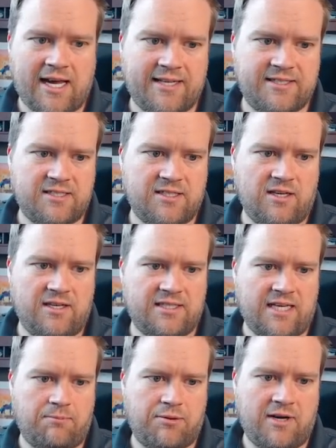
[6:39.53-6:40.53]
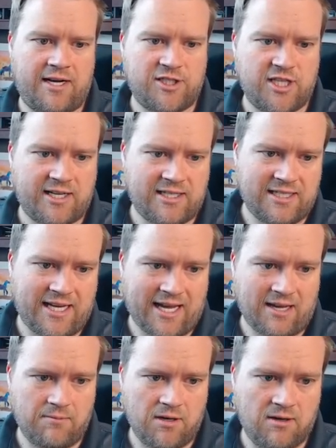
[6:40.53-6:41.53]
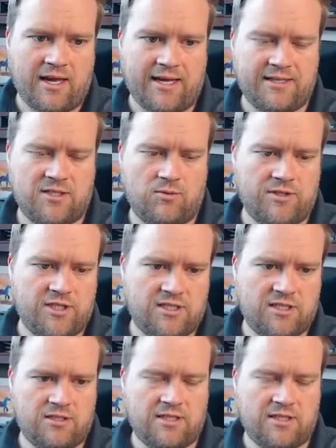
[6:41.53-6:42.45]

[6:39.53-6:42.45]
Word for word: asks is a project name. And so we'll just